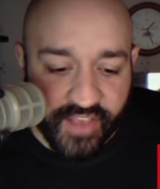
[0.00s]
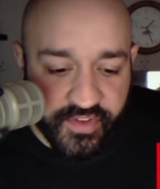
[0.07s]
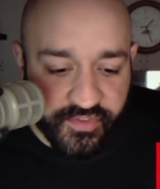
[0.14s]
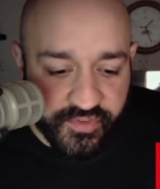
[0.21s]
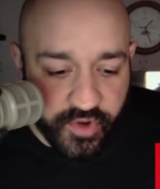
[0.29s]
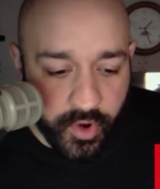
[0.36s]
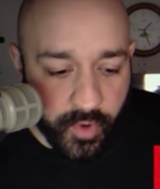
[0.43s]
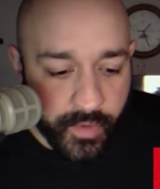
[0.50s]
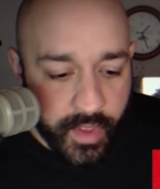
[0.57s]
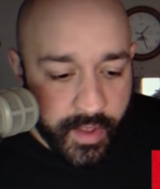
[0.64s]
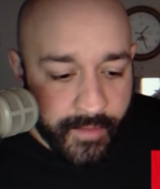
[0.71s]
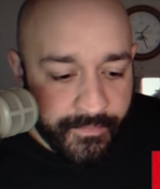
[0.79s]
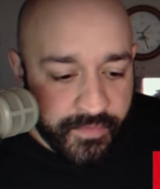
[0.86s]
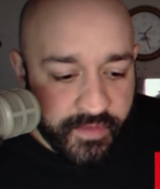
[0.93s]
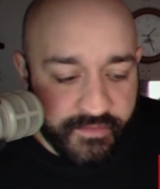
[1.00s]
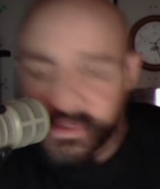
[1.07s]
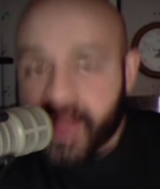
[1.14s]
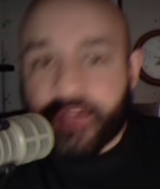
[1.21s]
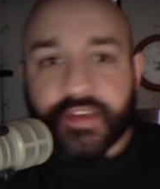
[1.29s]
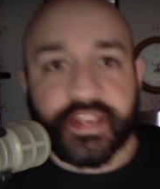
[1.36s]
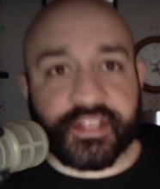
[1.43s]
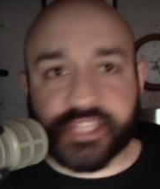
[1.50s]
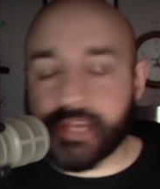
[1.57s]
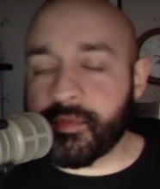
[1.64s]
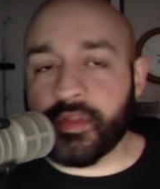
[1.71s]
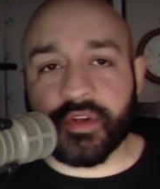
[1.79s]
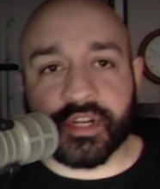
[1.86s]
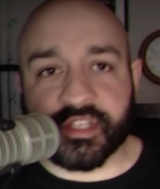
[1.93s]
And so very
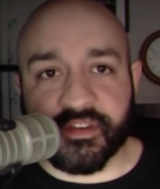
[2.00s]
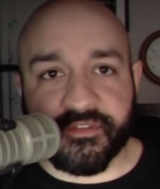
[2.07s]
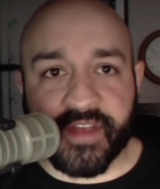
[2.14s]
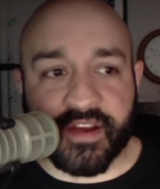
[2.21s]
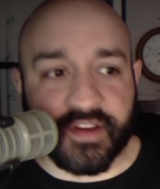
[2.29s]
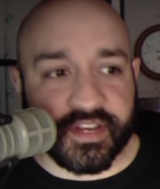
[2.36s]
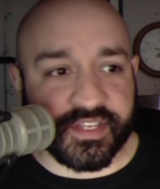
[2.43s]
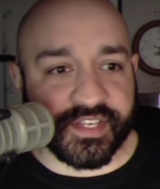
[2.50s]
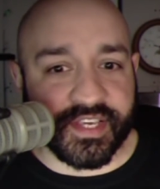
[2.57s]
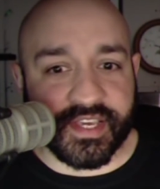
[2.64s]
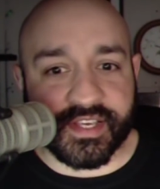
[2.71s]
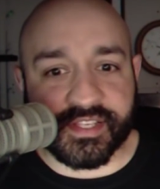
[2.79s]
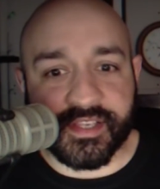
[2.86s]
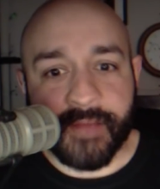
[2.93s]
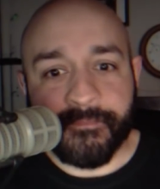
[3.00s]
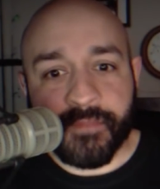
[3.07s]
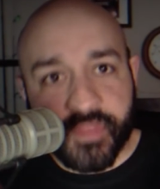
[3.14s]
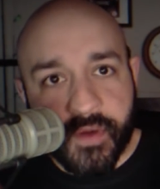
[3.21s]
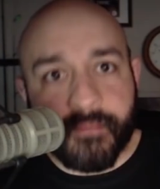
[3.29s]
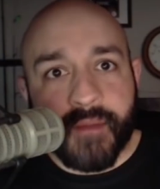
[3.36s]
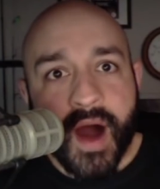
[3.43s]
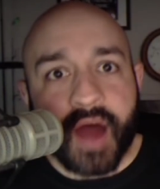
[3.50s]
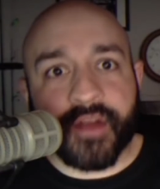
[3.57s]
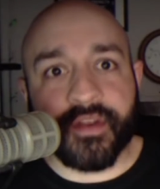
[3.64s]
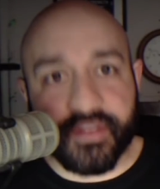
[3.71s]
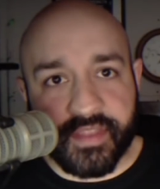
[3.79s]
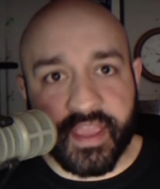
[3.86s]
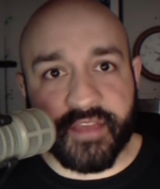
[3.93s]
similar to Pharisees, the modern
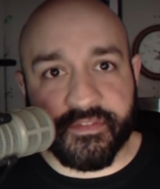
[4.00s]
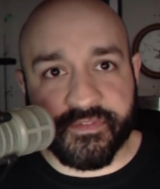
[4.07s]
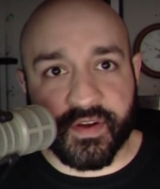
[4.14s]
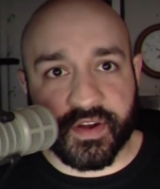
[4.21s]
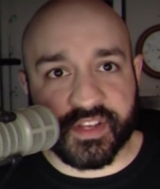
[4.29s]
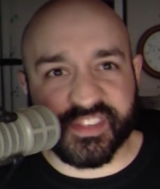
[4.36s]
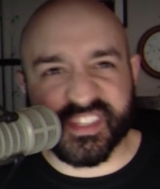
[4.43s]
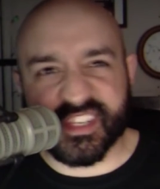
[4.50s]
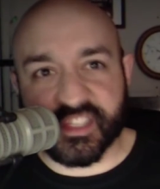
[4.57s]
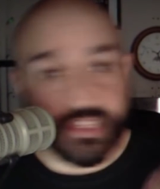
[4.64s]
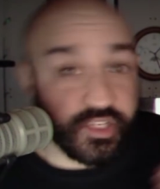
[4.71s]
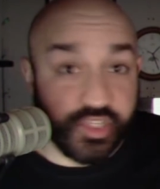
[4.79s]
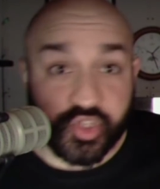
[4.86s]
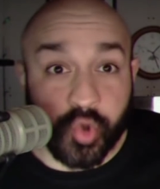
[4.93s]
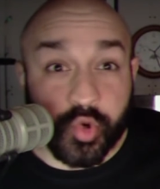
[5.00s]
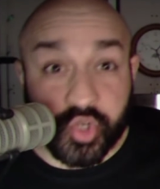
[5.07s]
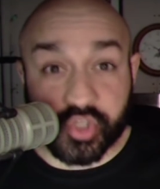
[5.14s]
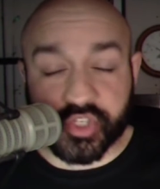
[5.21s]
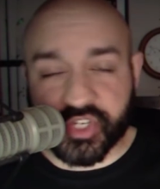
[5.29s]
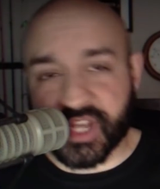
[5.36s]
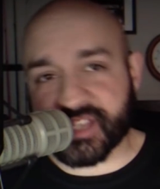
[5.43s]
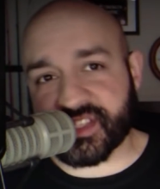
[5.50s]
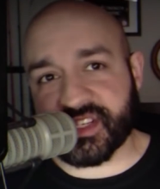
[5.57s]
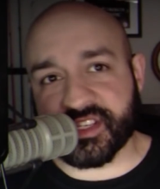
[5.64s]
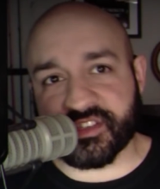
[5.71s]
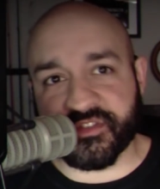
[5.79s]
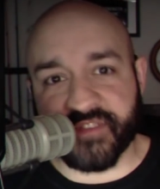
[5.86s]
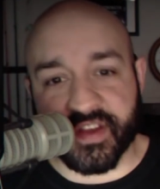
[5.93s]
day Pharisees, the social
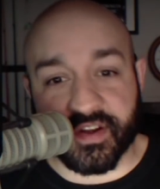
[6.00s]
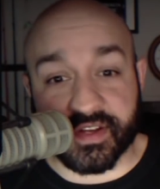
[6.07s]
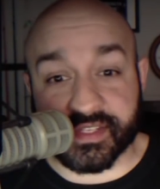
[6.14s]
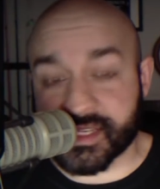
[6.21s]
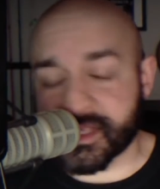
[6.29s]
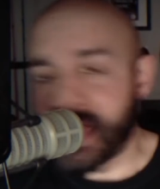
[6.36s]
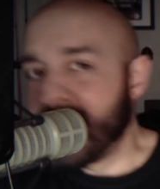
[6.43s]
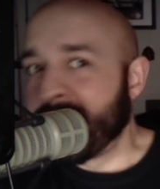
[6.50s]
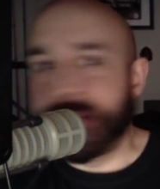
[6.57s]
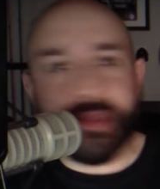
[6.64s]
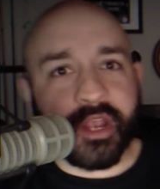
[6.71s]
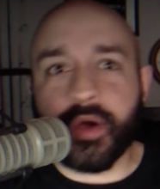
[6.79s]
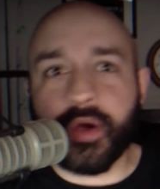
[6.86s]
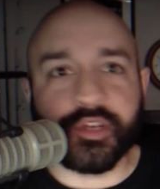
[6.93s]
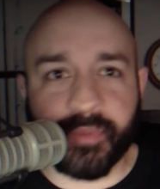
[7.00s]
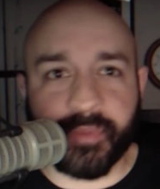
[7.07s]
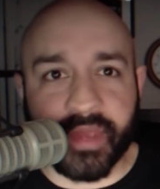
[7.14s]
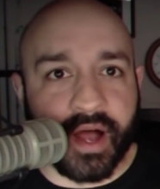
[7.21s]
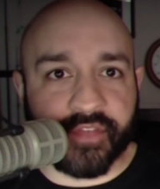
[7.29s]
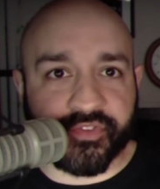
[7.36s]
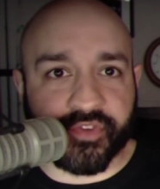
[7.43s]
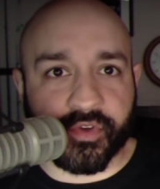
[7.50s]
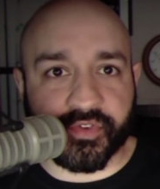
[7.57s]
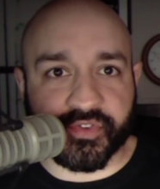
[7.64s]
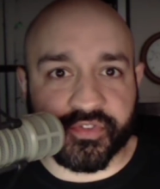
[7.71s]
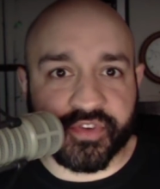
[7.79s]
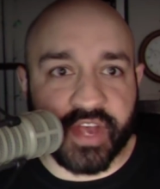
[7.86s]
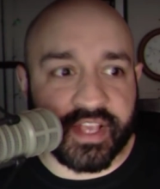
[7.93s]
justice Pharisees, but it goes beyond
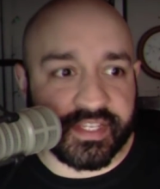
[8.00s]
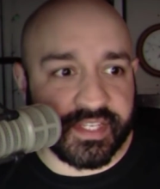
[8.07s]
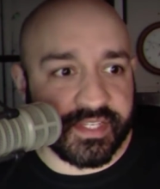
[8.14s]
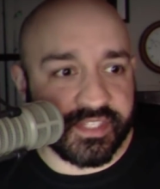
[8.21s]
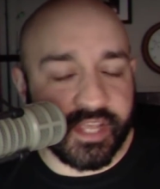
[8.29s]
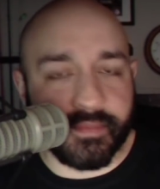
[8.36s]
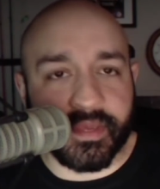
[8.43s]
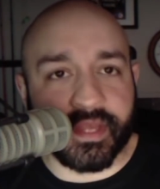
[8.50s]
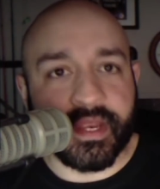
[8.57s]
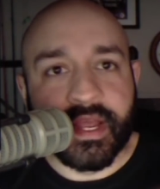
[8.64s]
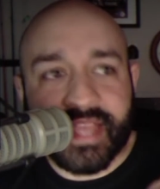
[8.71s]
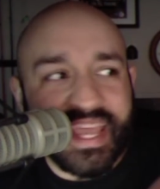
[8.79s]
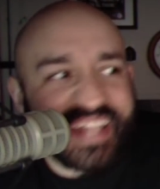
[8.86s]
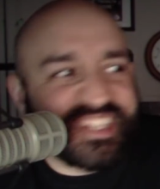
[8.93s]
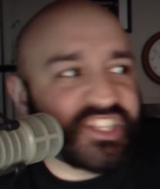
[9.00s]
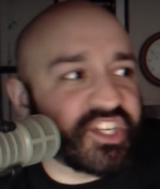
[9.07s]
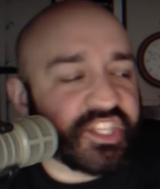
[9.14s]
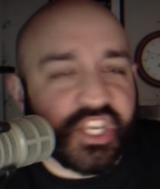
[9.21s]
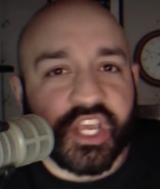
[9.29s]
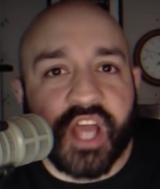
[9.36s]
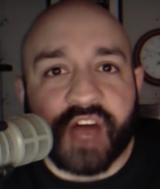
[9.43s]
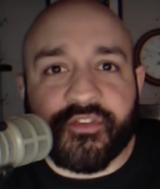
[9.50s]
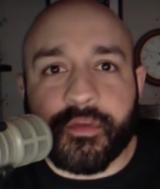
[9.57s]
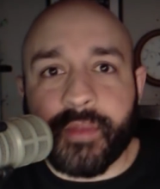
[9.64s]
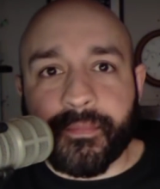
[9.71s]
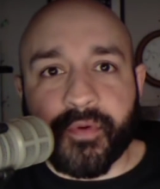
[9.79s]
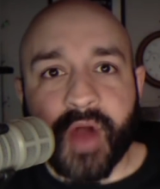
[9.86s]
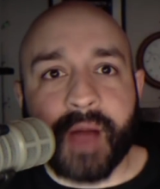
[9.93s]
social justice. I mean, it's just
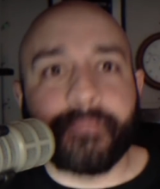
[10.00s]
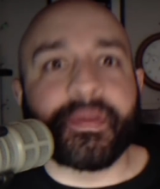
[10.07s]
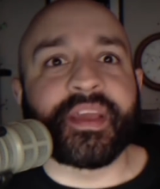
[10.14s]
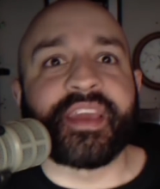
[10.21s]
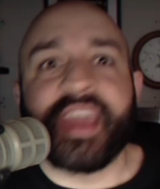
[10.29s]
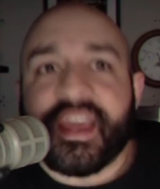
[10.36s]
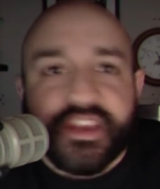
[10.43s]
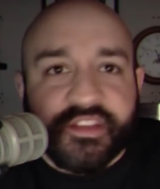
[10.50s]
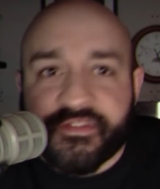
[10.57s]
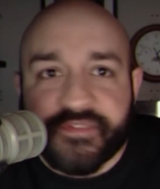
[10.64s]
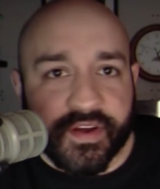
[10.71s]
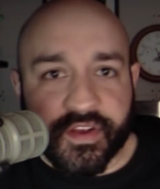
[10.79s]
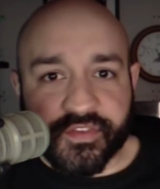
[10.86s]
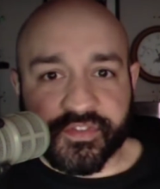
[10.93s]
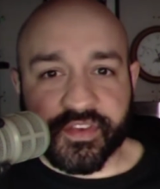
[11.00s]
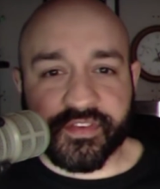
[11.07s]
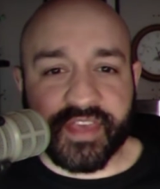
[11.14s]
government propaganda Pharisees.